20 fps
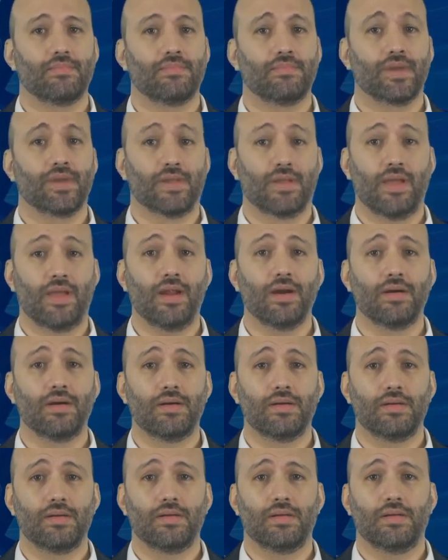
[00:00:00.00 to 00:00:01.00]
but
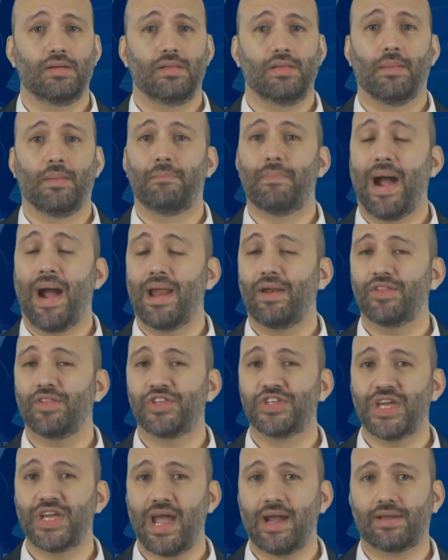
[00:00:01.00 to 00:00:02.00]
here the pilot
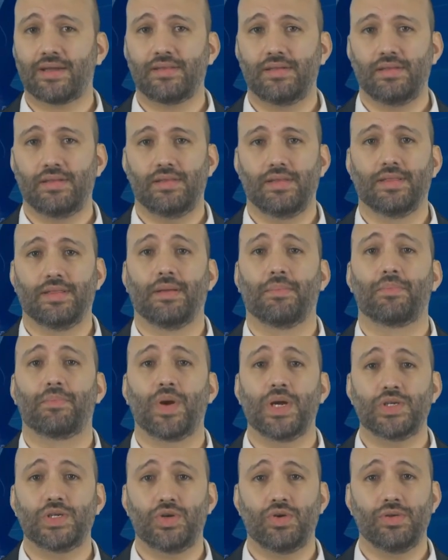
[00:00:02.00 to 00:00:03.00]
checked that the
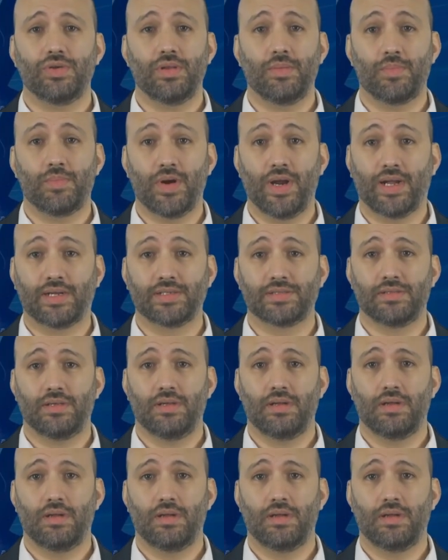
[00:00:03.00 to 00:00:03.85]
pressure on the brakes